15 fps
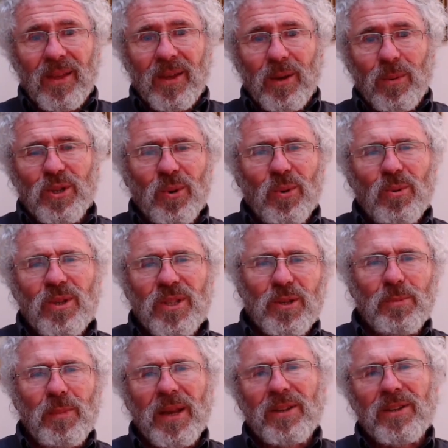We shall also
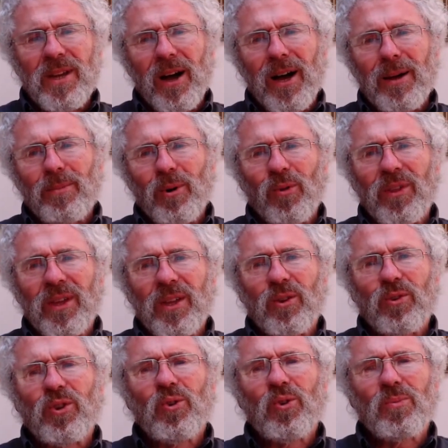spend time on the
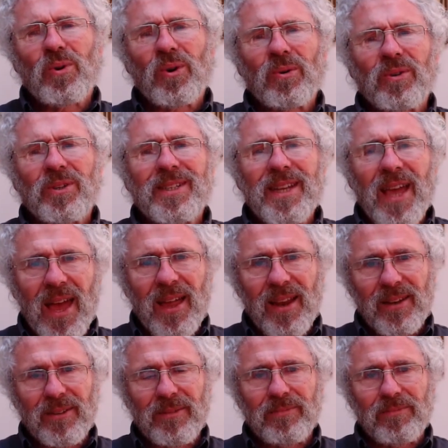numeral
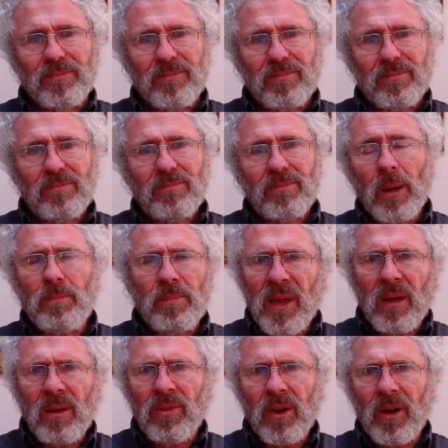10,
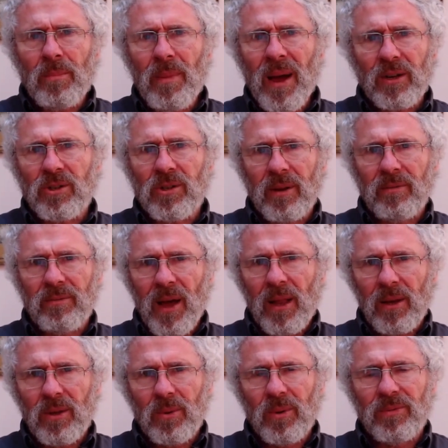being the gematric
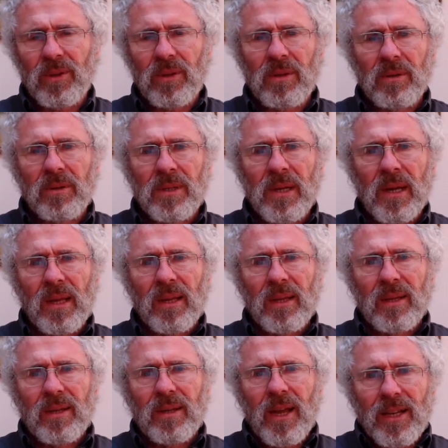value of the Yud.
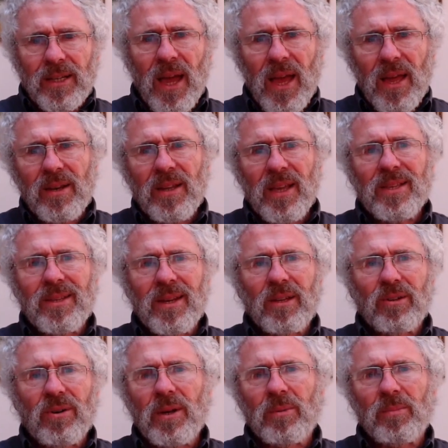10 is an
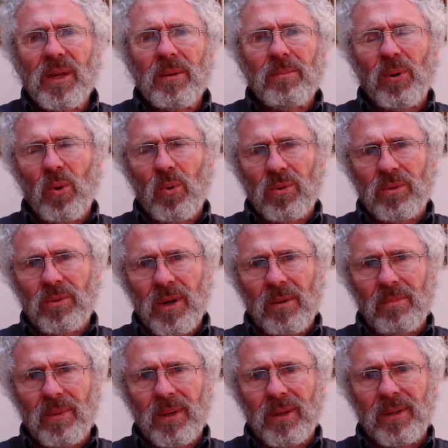incredibly important
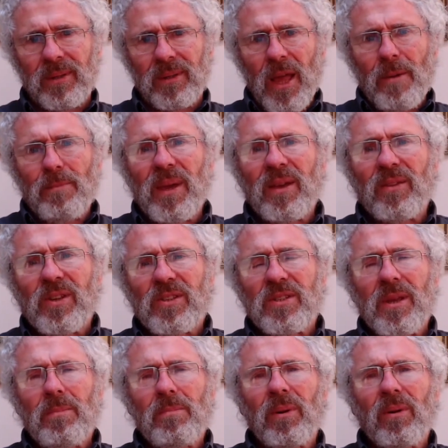number, being the
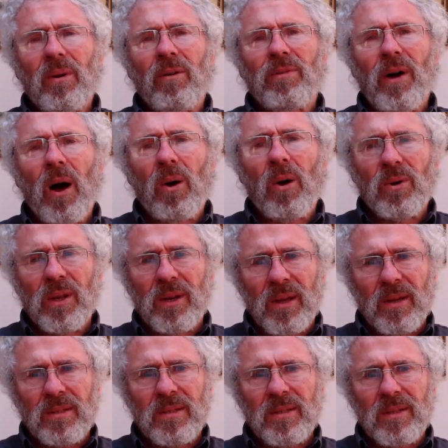symbol of
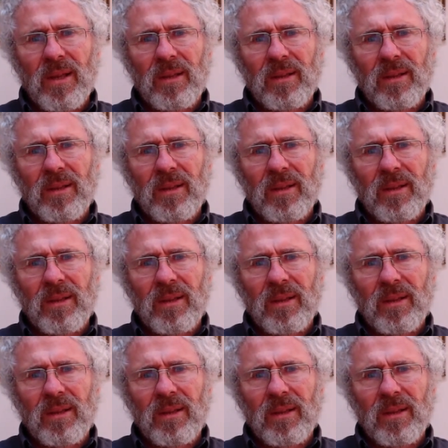holiness.